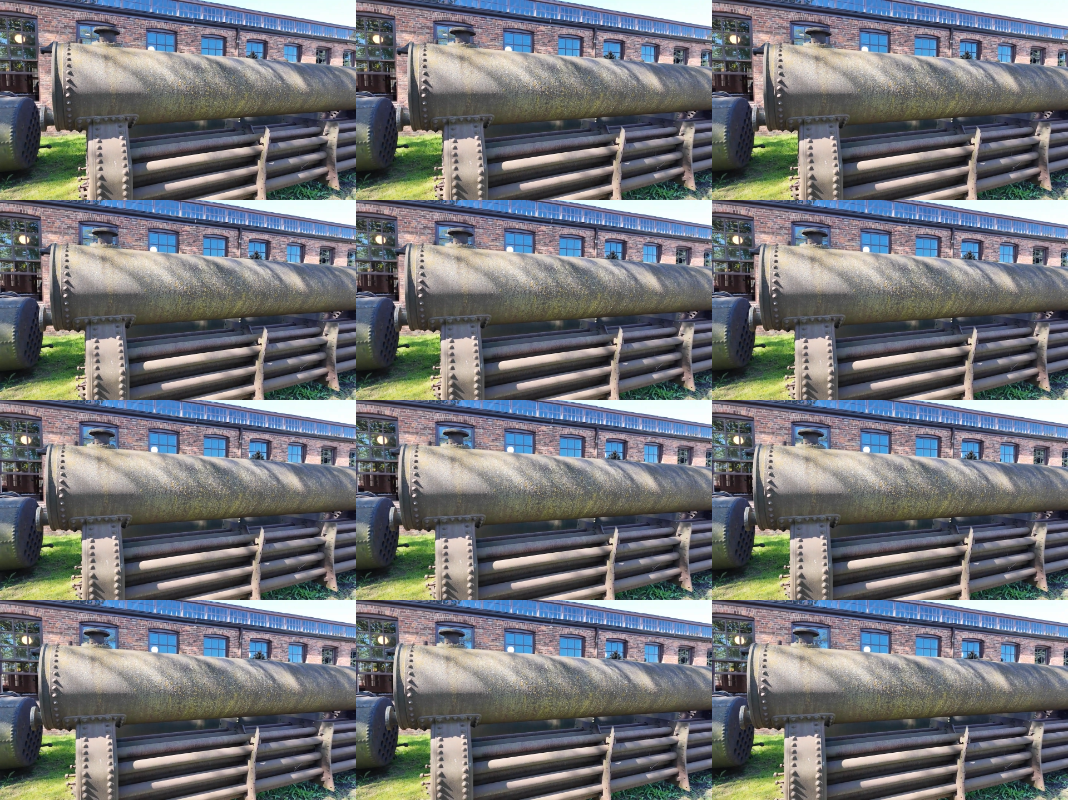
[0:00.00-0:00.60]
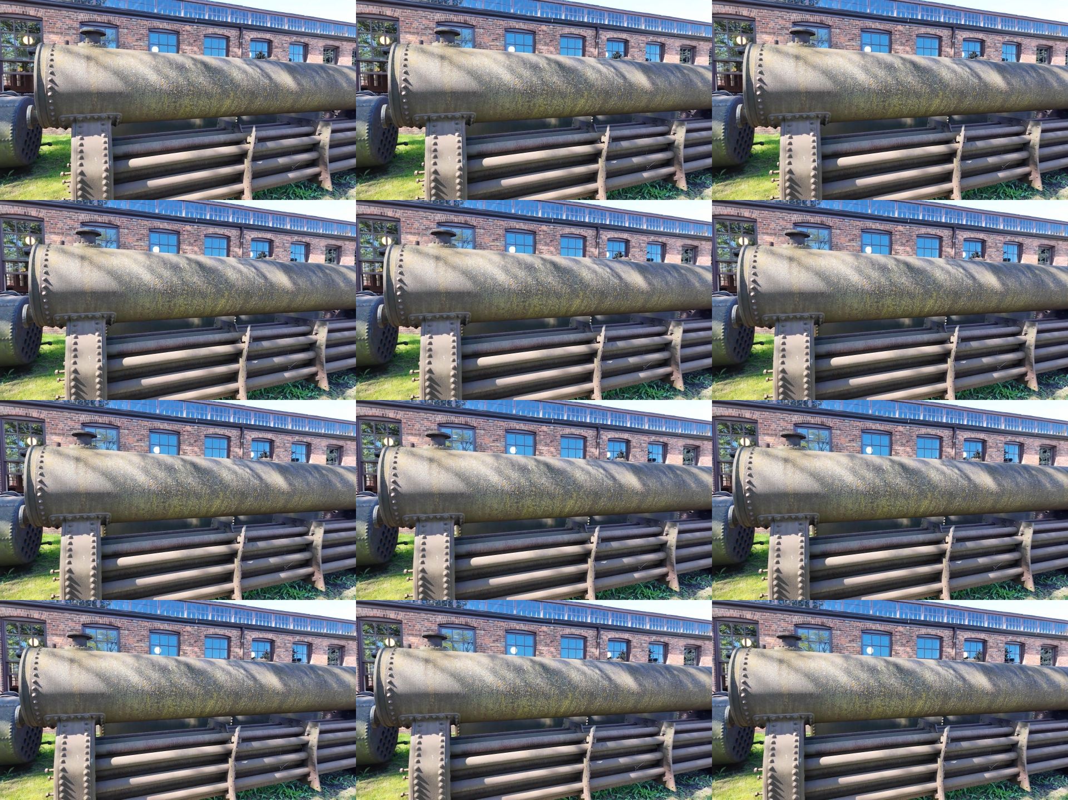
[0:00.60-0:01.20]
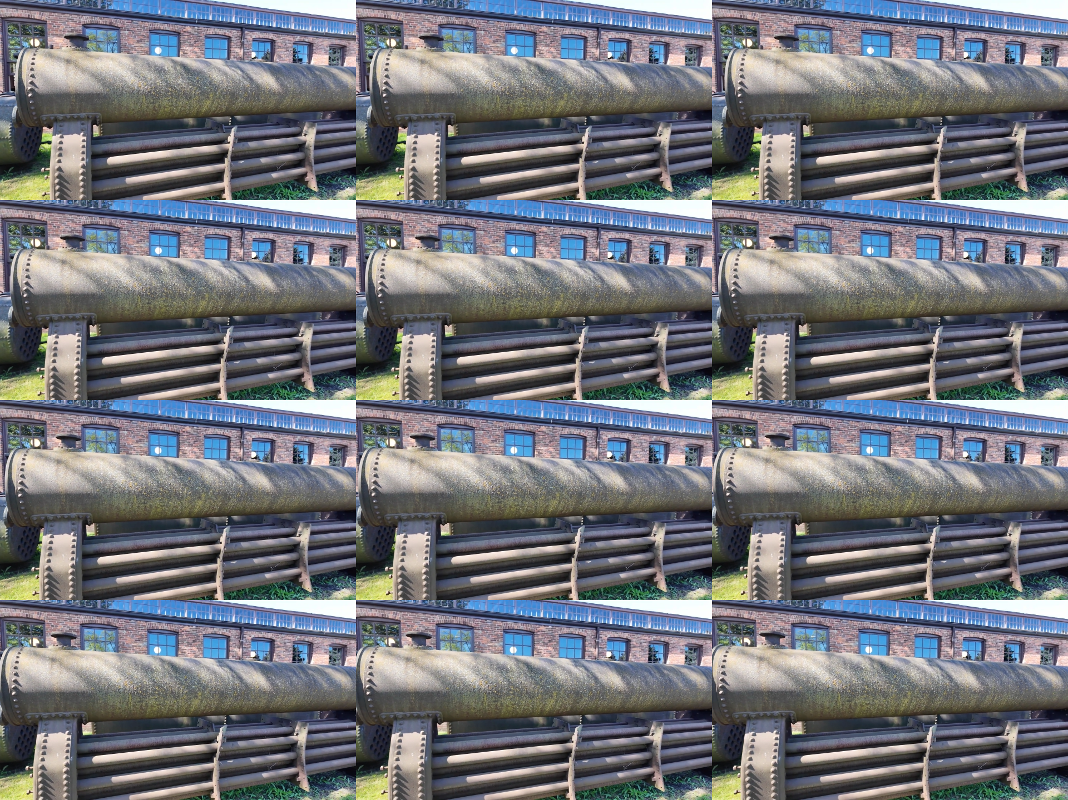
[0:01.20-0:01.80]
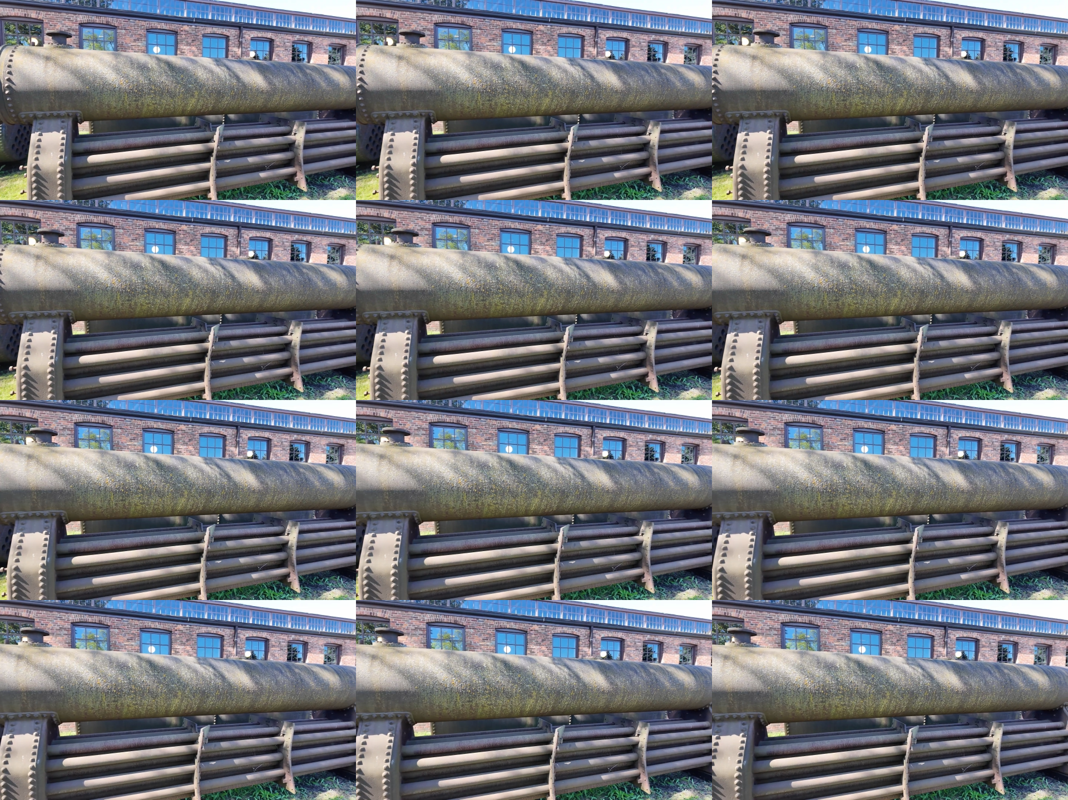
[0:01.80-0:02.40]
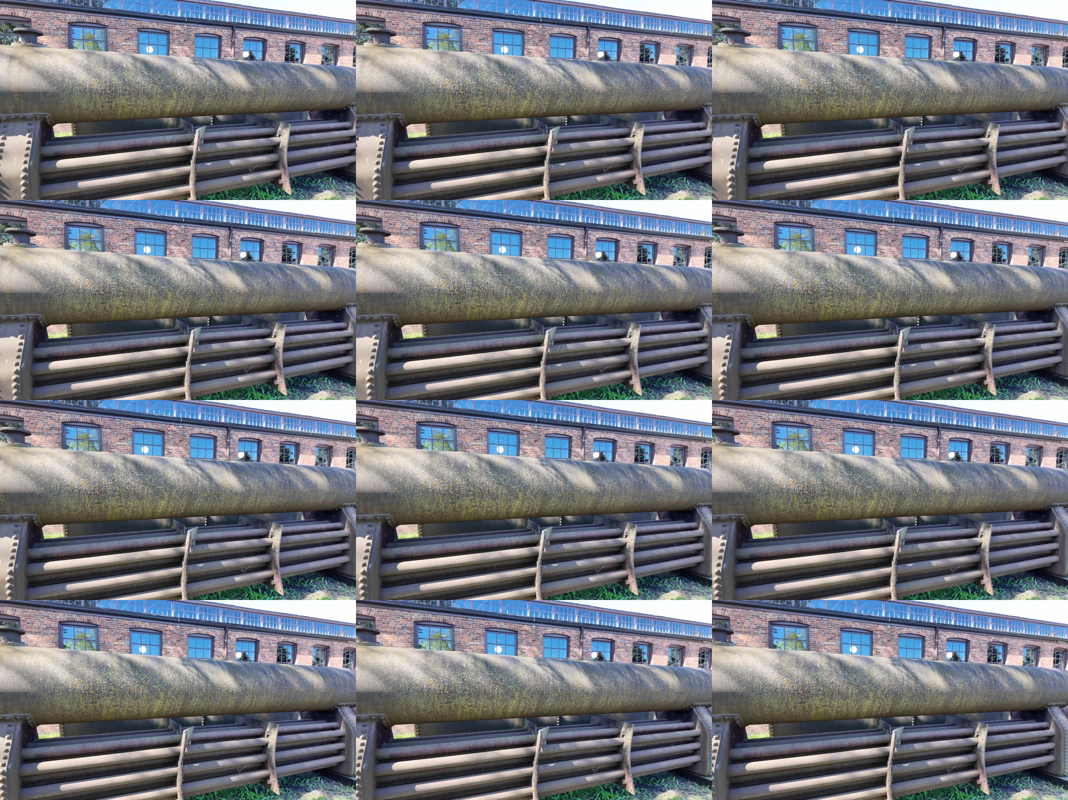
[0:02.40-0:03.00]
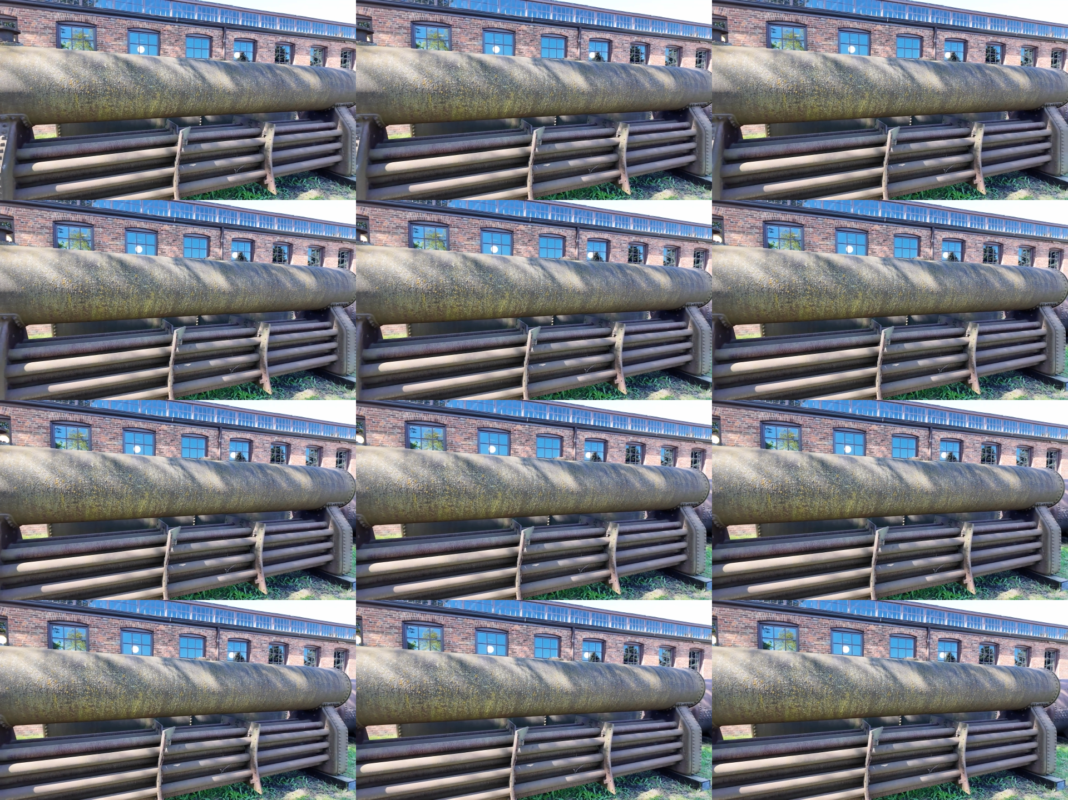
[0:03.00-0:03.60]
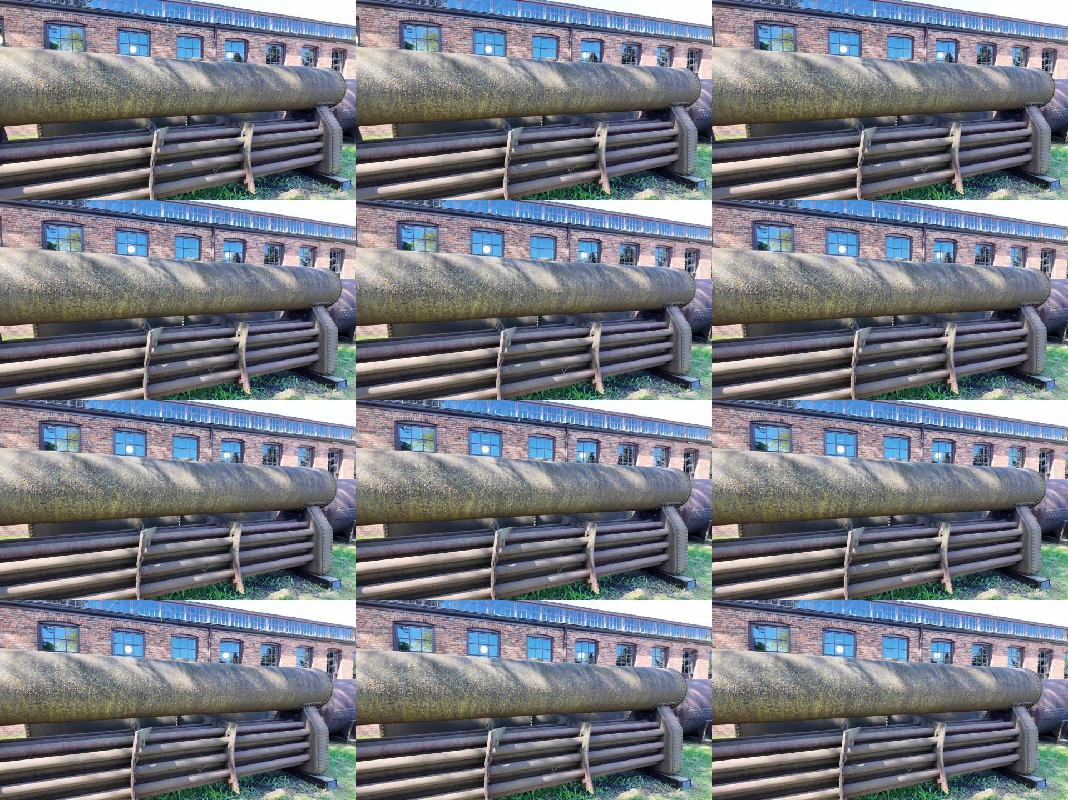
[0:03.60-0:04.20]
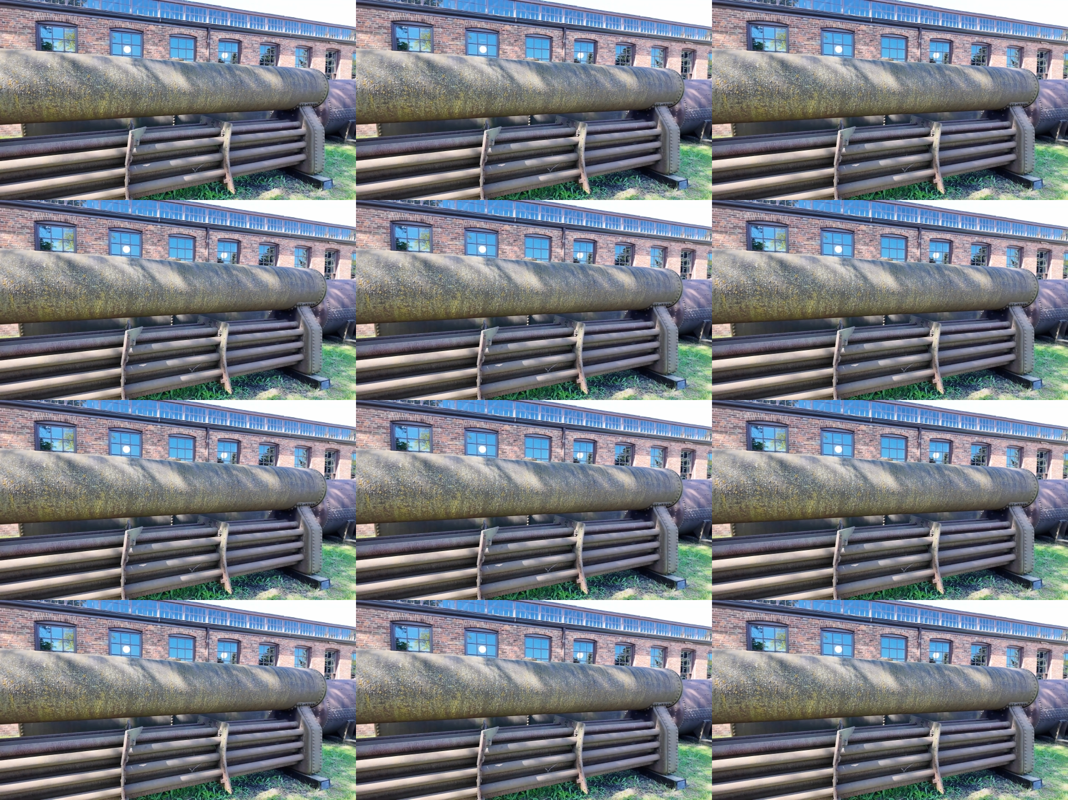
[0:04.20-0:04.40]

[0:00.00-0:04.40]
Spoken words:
Nobody's mouth can be seen.